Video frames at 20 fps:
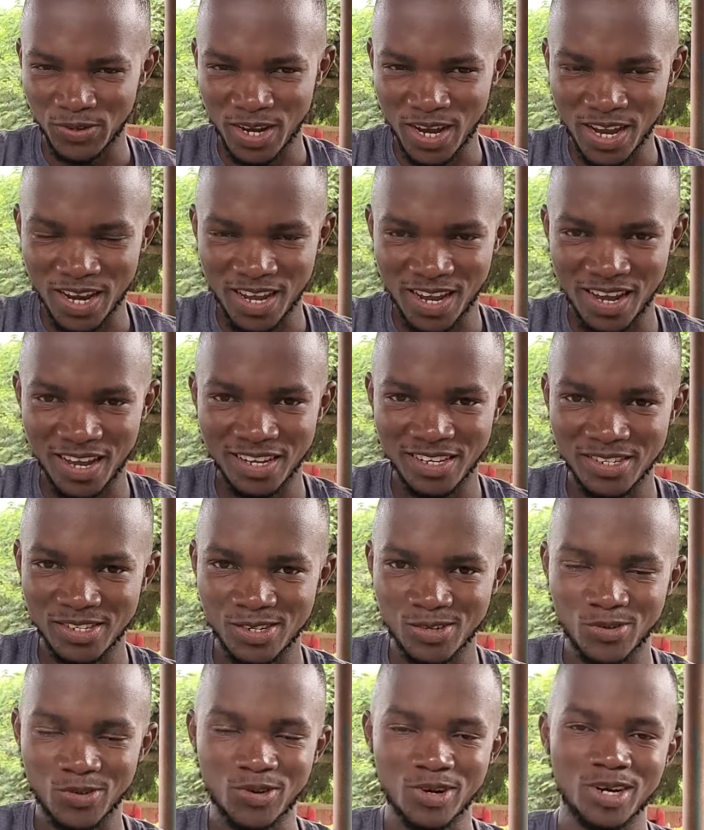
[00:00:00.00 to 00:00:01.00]
Uganda.
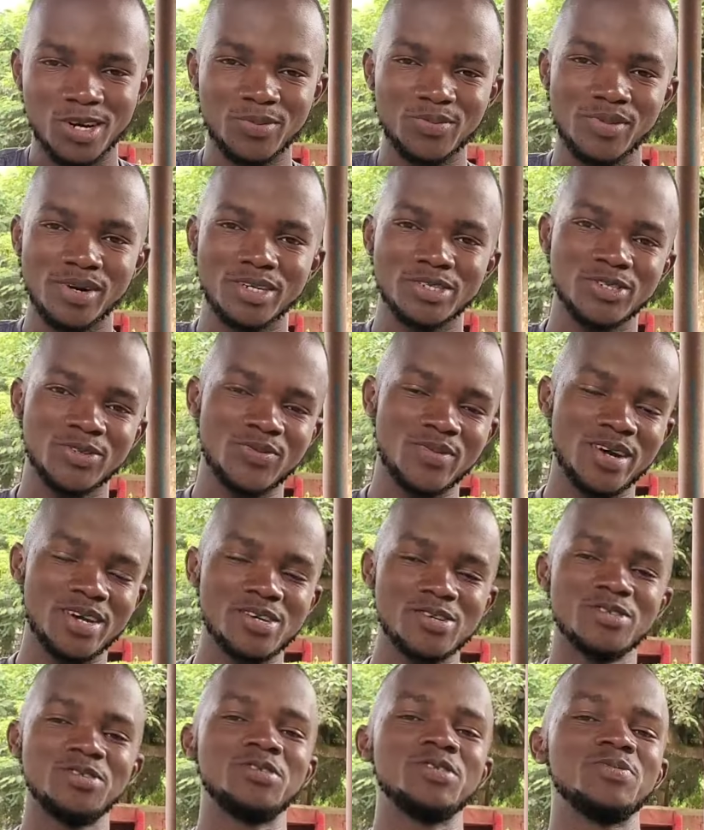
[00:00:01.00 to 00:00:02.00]
Guys, welcome back to my
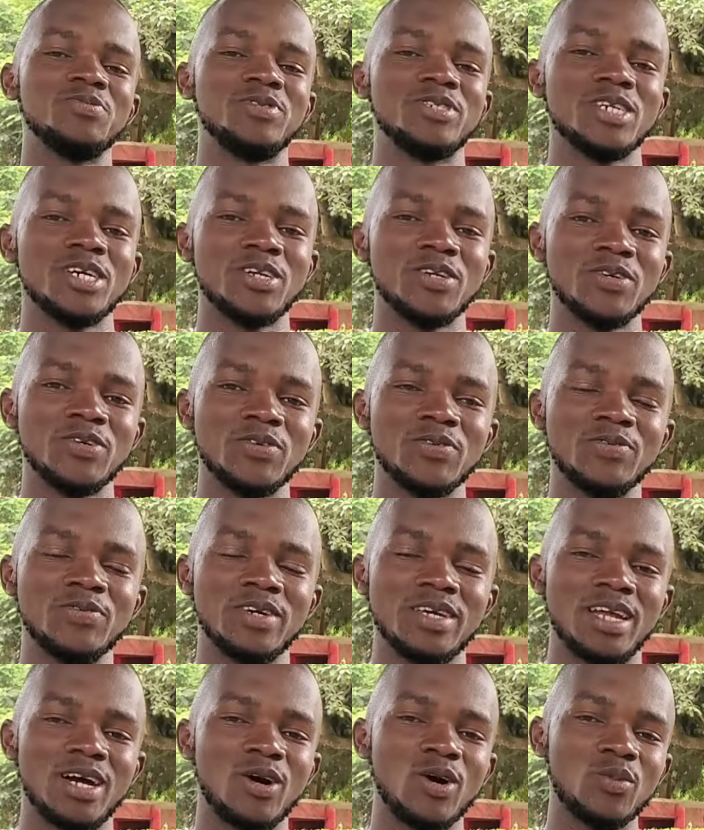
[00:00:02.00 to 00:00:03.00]
YouTube channel.
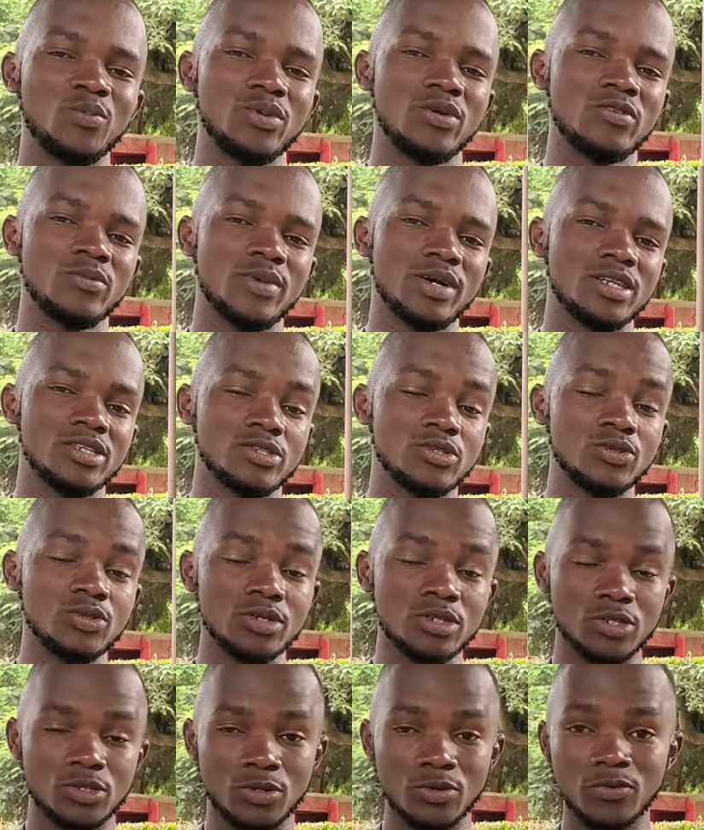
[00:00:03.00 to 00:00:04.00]
And I hope everybody's
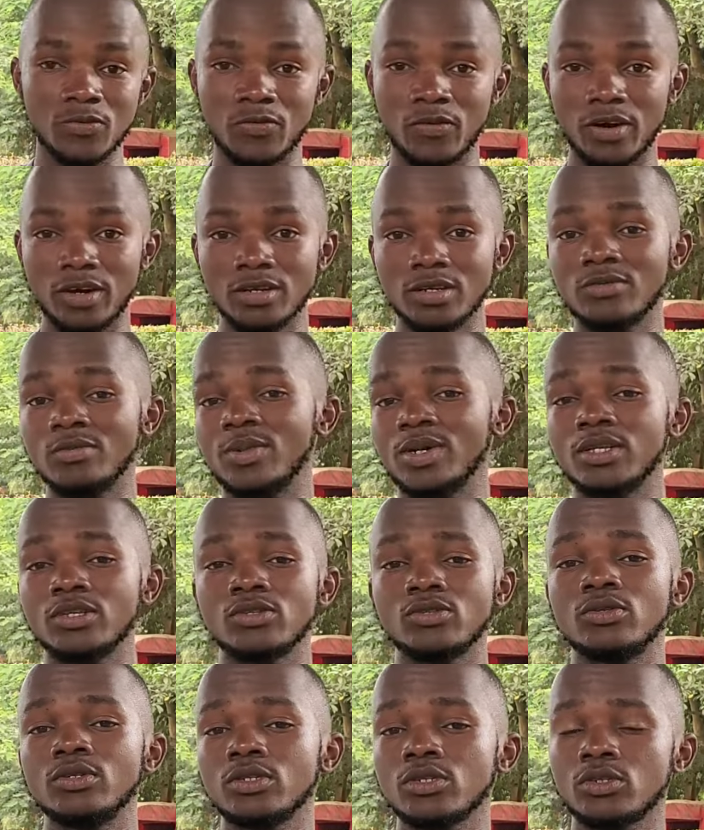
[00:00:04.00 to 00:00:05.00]
doing so fine,
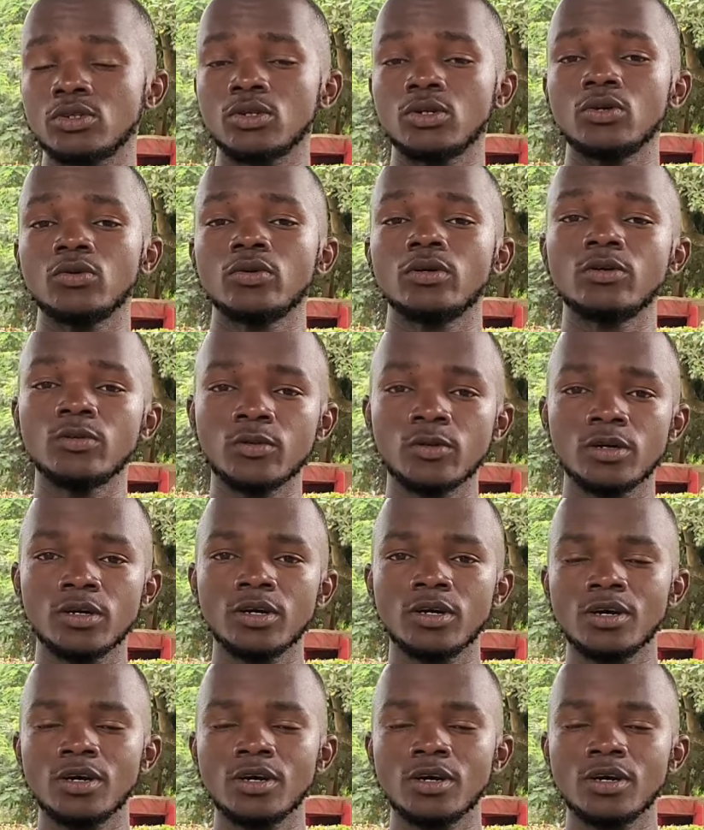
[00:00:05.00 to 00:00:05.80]
everybody's doing so well.